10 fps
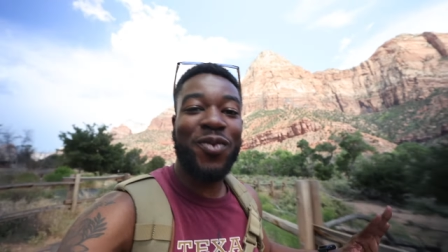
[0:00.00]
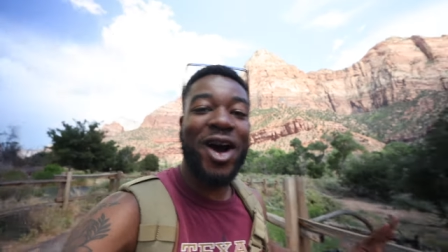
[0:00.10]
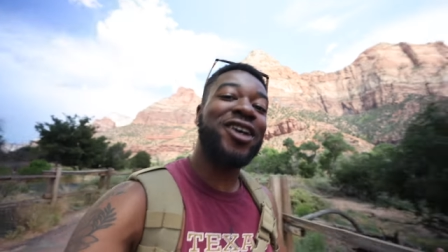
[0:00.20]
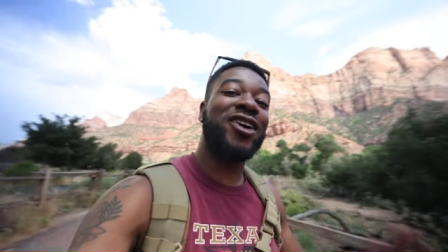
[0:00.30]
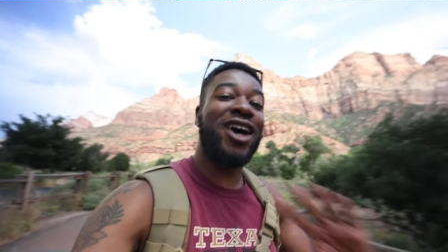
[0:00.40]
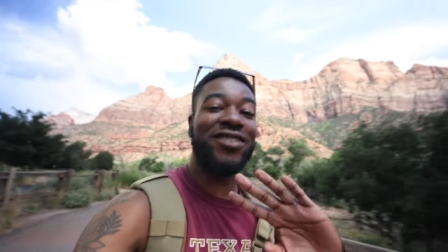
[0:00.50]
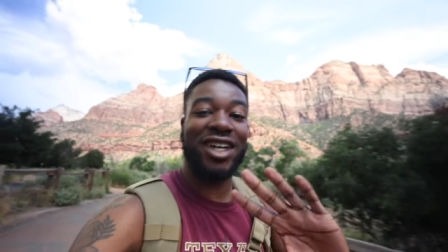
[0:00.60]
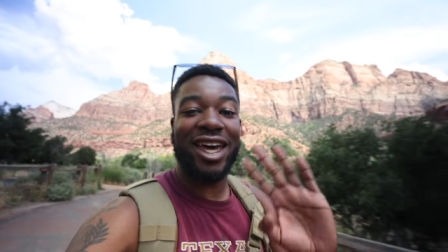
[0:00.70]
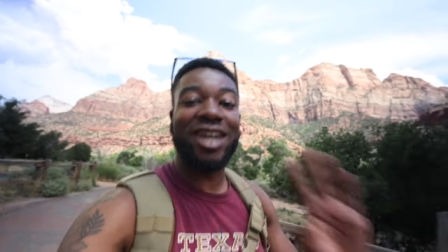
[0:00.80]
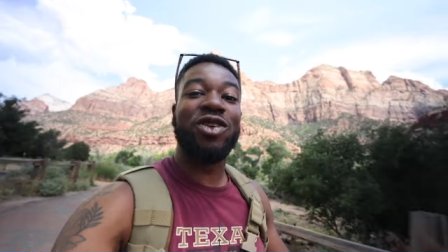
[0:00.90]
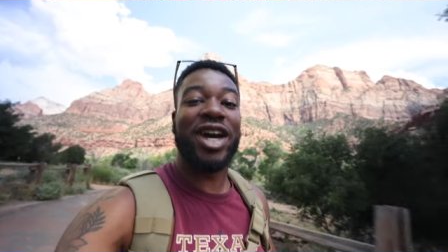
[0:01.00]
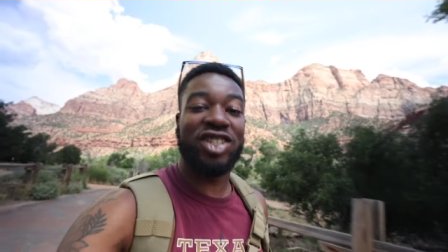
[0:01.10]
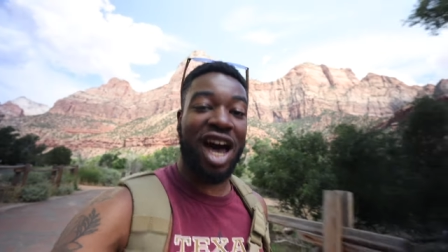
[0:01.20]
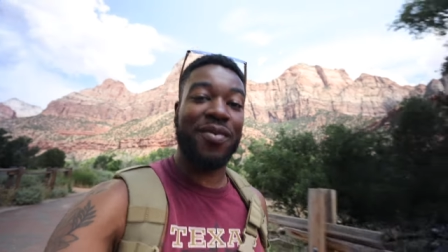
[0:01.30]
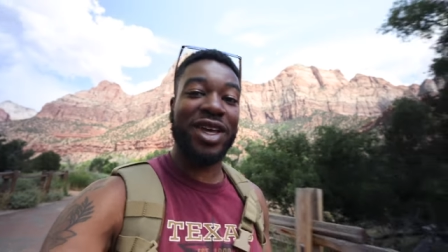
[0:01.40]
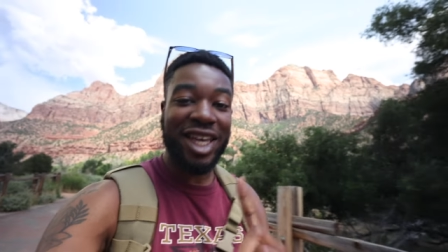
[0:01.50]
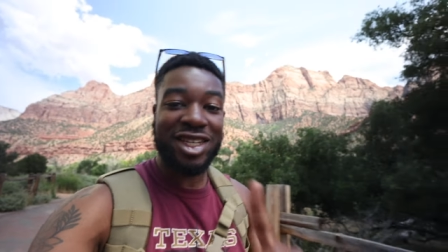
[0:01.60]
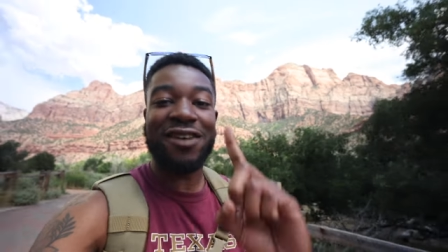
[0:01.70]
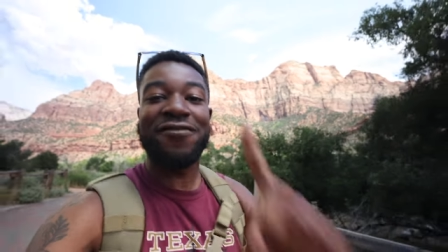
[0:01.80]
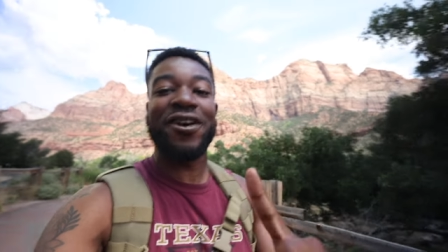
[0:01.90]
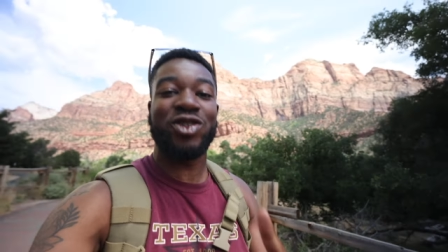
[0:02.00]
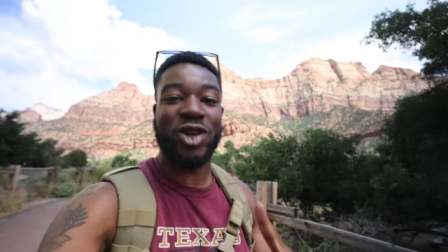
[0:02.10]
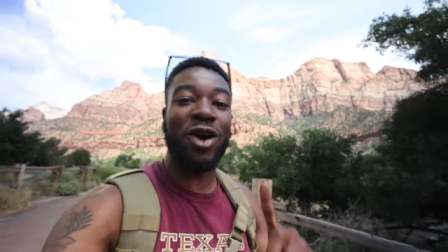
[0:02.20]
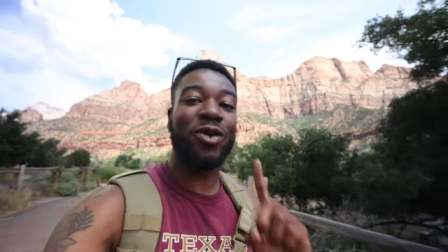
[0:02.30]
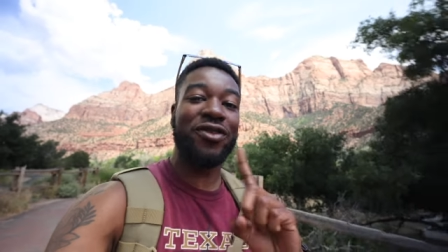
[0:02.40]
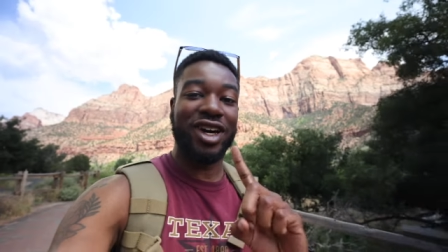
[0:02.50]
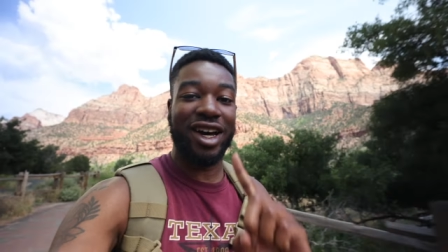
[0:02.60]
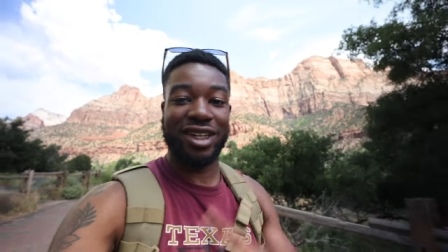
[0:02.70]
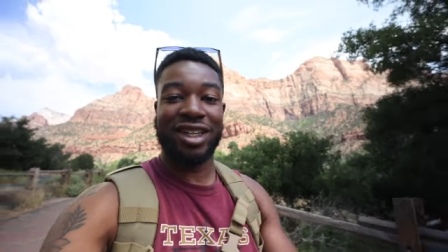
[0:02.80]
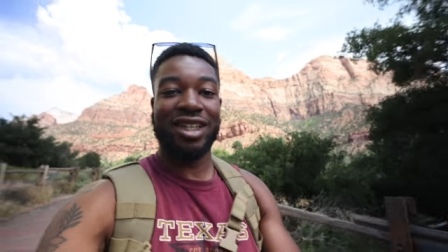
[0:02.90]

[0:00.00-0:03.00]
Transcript: Park, y'all have done a great job. At least the first trial we've done.